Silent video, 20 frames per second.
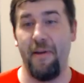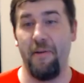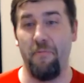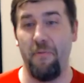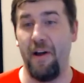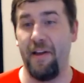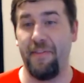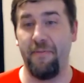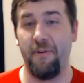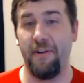And
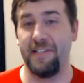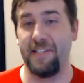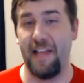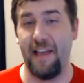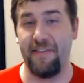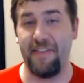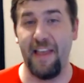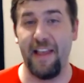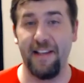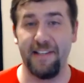what was
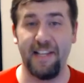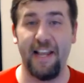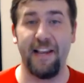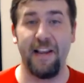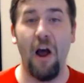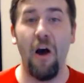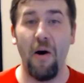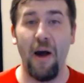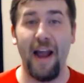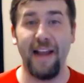that thing is
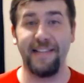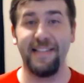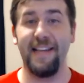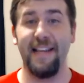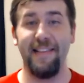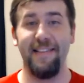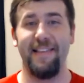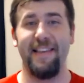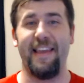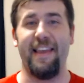like, oh, I
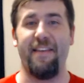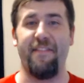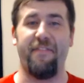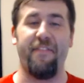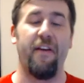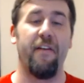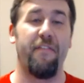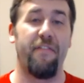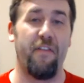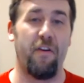did
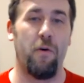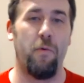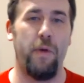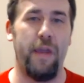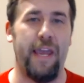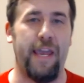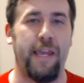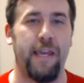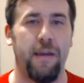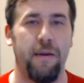leave for a
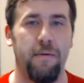week.